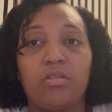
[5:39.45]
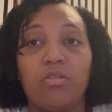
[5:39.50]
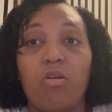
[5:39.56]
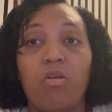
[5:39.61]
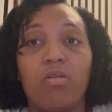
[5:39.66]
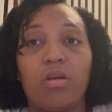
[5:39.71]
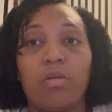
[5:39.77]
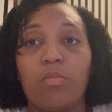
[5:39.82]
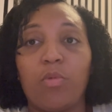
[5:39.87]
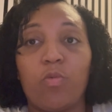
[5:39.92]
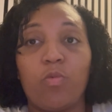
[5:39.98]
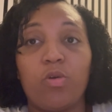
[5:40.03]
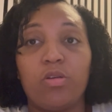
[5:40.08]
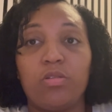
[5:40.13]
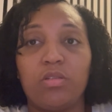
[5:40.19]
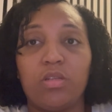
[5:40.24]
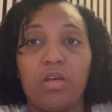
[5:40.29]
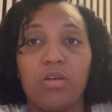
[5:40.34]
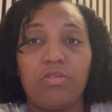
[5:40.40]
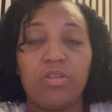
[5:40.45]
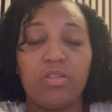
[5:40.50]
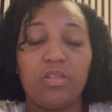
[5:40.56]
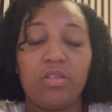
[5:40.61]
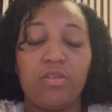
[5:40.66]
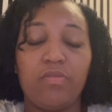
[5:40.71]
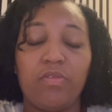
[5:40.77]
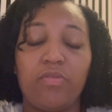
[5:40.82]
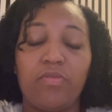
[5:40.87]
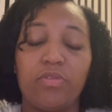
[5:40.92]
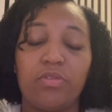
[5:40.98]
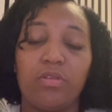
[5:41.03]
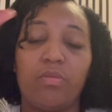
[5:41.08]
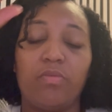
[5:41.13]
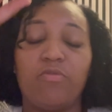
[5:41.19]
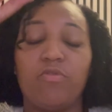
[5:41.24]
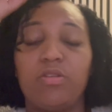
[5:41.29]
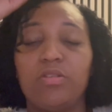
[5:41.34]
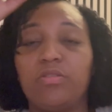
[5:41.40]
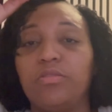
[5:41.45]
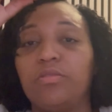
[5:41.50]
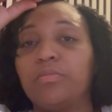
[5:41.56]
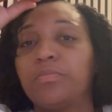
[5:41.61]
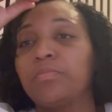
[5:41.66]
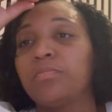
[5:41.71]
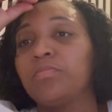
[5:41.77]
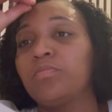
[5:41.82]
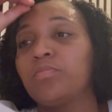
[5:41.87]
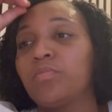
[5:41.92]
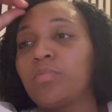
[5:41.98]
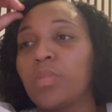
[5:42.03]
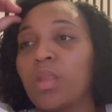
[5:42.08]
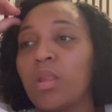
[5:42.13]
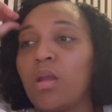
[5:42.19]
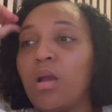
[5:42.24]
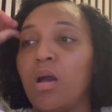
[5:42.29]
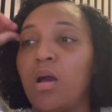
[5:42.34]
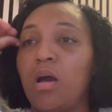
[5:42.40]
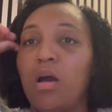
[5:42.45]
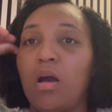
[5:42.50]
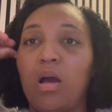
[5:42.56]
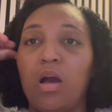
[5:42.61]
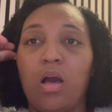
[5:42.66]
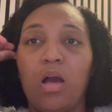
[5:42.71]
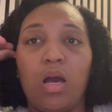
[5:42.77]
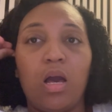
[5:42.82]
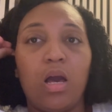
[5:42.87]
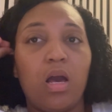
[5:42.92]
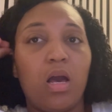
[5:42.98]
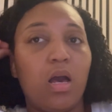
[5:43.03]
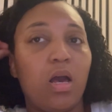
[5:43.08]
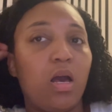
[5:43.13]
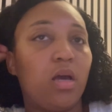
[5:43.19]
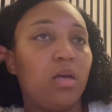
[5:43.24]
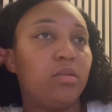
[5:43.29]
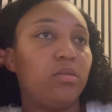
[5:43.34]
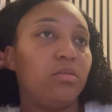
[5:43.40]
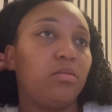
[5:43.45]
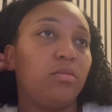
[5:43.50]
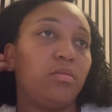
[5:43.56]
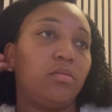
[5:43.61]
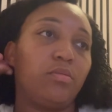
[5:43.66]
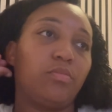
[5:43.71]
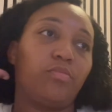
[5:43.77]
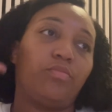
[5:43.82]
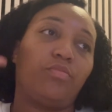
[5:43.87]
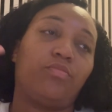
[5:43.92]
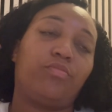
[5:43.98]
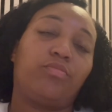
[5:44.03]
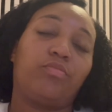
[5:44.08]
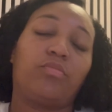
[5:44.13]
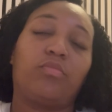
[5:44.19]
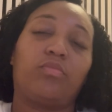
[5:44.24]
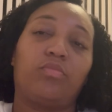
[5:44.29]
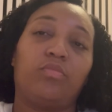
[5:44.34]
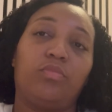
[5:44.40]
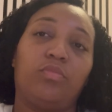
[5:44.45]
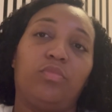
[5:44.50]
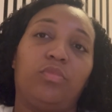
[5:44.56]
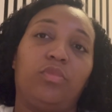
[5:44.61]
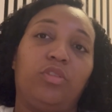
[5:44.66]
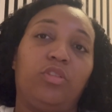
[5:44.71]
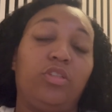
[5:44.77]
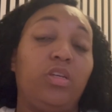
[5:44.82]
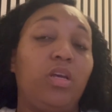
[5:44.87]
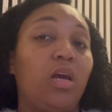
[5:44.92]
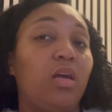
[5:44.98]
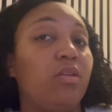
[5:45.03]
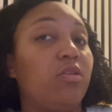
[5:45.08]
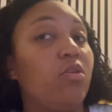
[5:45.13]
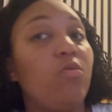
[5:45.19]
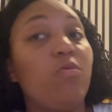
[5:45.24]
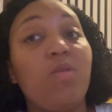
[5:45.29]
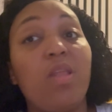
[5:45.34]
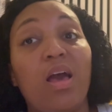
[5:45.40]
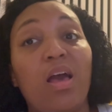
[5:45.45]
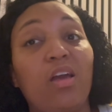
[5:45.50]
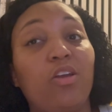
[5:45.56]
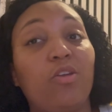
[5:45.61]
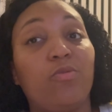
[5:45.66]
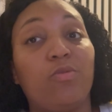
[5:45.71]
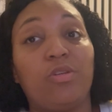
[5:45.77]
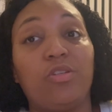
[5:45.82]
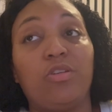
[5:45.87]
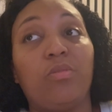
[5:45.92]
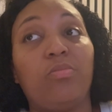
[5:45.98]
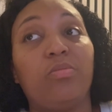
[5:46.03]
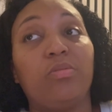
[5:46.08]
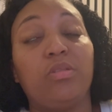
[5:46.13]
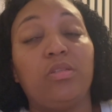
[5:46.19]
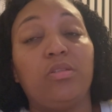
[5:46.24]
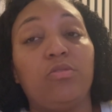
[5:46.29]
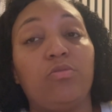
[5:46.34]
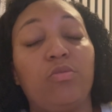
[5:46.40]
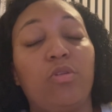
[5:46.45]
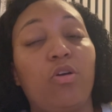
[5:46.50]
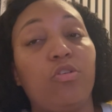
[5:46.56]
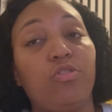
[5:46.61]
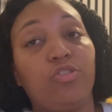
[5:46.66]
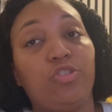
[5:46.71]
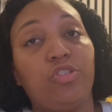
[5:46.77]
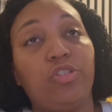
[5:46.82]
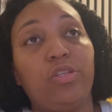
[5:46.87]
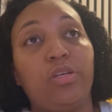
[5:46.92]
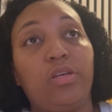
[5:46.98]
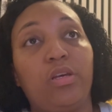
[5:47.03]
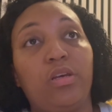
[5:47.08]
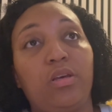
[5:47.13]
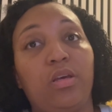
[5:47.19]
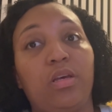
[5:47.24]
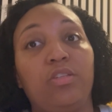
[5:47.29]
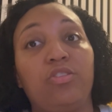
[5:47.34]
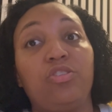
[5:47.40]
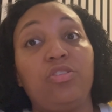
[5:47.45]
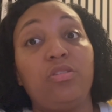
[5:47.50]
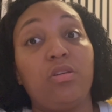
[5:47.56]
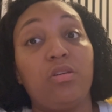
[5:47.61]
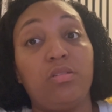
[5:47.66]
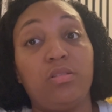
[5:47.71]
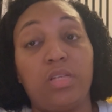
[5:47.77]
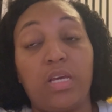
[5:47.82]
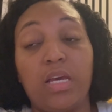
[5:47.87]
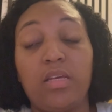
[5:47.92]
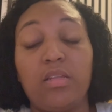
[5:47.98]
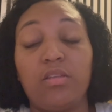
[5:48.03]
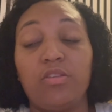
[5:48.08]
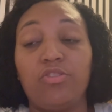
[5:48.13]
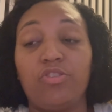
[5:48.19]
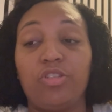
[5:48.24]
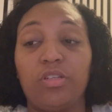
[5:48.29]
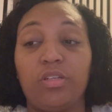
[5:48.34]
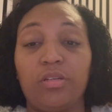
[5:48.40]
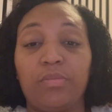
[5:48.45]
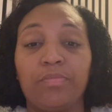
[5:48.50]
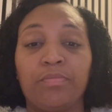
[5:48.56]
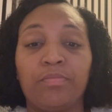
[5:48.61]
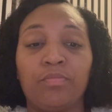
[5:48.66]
I can't get my words out this evening for some reason. And she had no language up until last year, and she turns 8 this year.